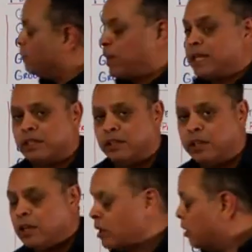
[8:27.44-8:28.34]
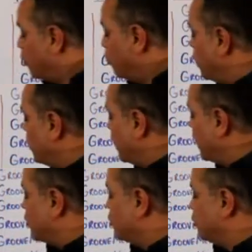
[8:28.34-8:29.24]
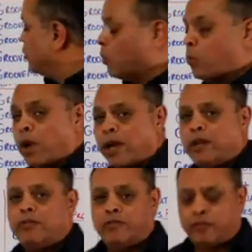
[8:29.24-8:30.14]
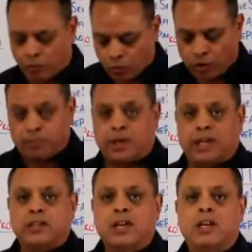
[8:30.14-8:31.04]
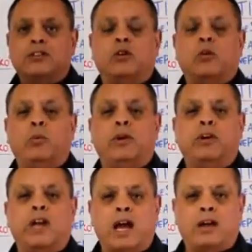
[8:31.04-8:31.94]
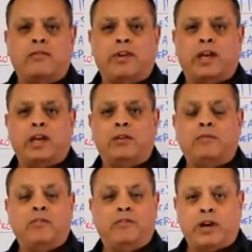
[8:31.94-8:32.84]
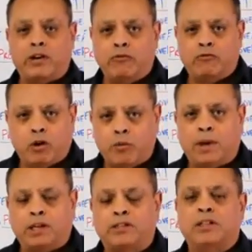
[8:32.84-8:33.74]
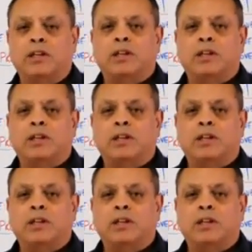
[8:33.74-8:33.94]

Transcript: but basically, we want to get you away from WordPress. So we're going to have a very robust